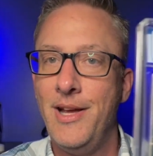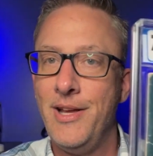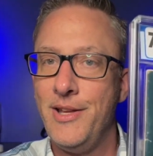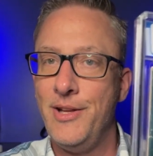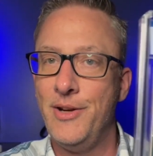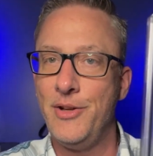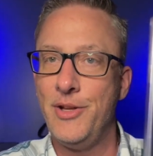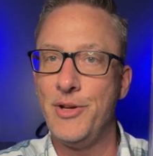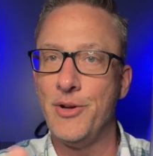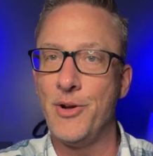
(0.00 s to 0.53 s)

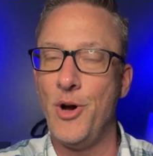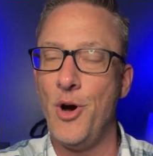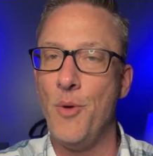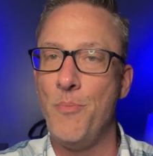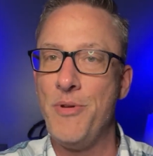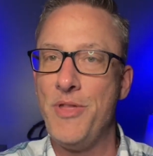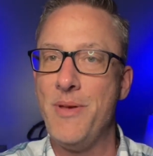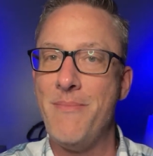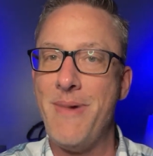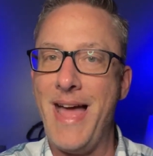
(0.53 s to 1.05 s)
you know, you go to
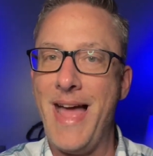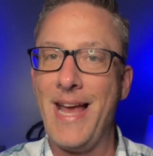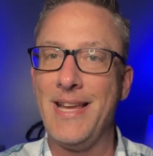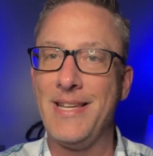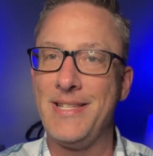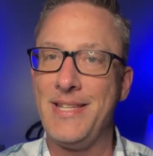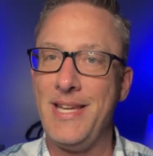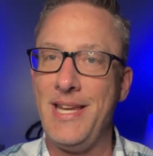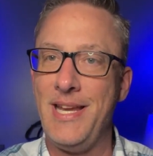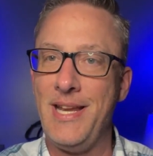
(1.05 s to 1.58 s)
open the
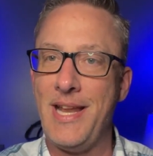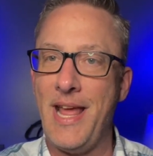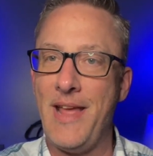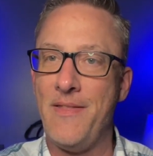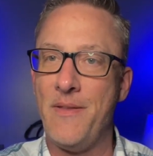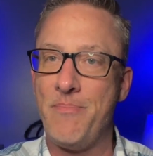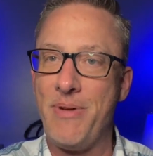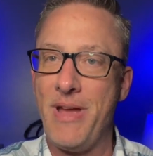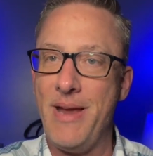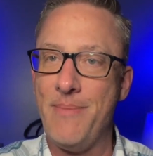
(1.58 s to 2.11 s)
magazine
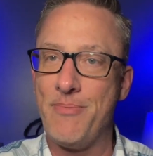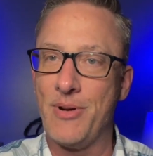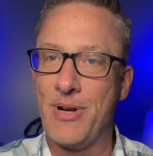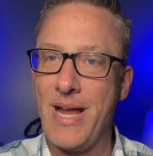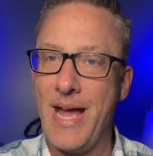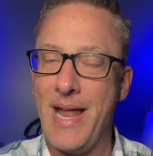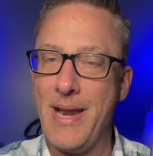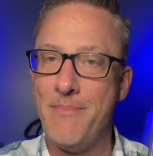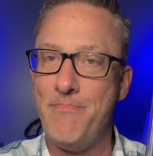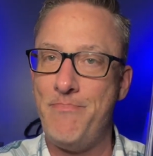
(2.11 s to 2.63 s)
and the paper
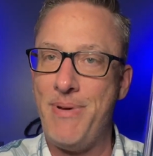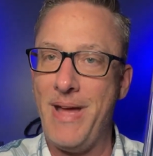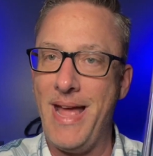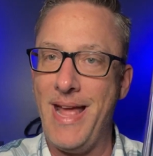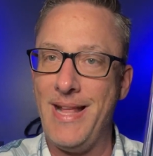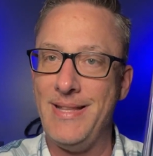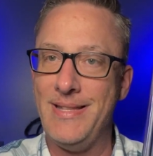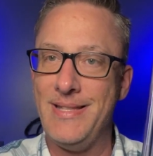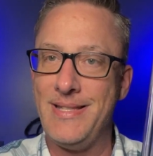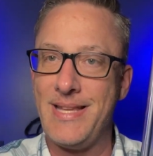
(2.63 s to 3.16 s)
kind of
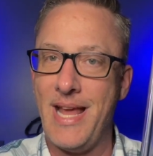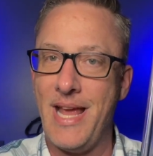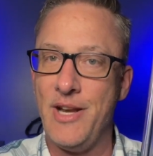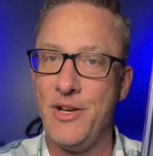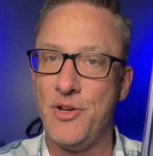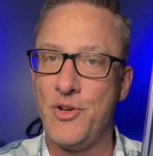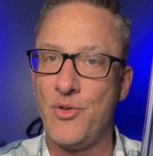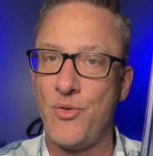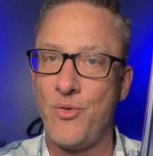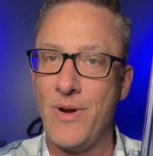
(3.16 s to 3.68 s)
bends
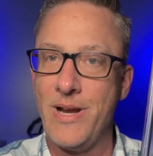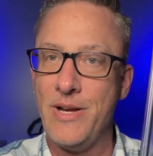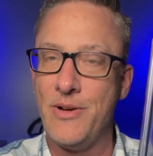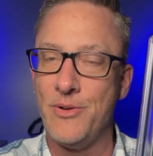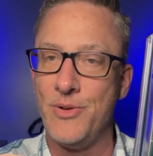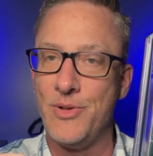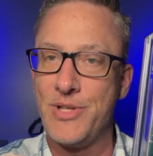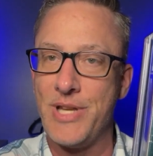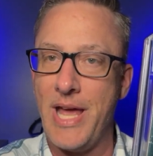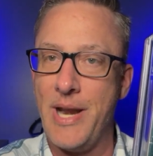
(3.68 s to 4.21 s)
and
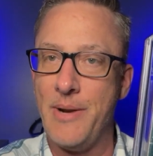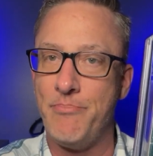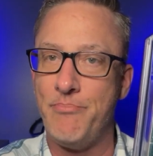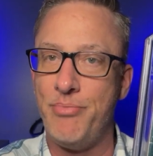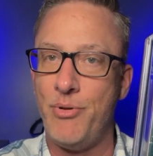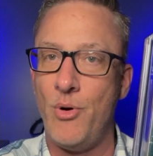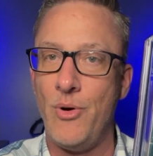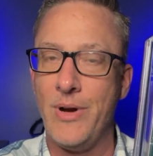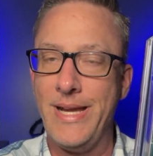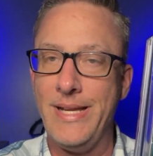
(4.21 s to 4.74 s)
crinkles at a
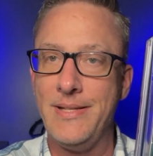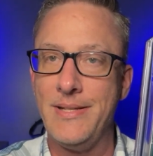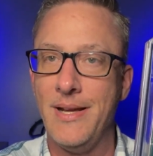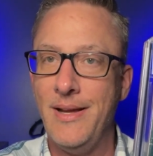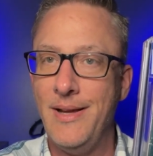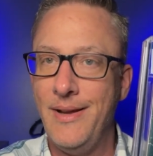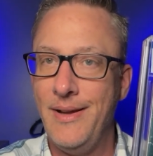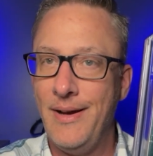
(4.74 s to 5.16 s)
point.